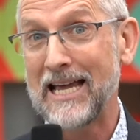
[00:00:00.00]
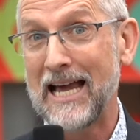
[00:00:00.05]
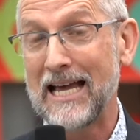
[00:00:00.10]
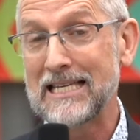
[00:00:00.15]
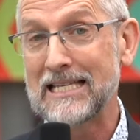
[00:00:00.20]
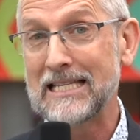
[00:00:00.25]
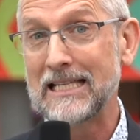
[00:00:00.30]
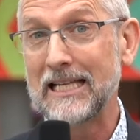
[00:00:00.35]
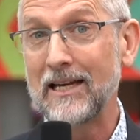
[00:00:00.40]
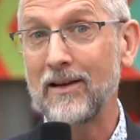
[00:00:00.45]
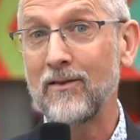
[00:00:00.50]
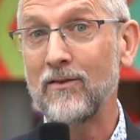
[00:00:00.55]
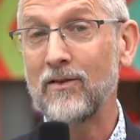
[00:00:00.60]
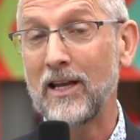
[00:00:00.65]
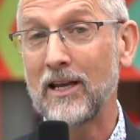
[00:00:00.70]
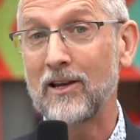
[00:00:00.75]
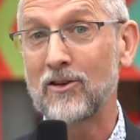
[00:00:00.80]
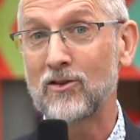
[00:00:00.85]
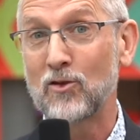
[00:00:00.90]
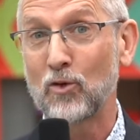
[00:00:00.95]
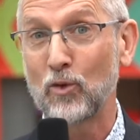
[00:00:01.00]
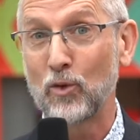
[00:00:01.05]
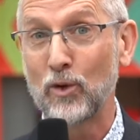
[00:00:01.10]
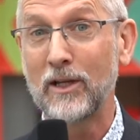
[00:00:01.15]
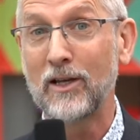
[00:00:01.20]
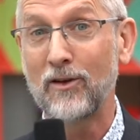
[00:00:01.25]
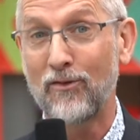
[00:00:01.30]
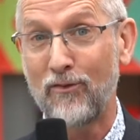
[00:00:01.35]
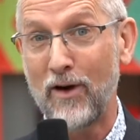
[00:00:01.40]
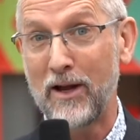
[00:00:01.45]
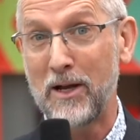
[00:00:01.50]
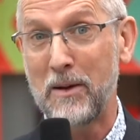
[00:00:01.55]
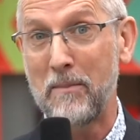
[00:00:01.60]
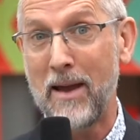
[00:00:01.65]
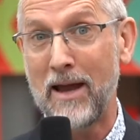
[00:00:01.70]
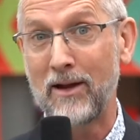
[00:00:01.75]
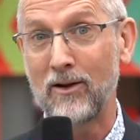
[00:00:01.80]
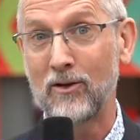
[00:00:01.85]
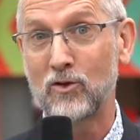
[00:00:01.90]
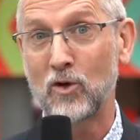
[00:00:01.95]
as lived is really
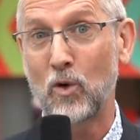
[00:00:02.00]
fundamental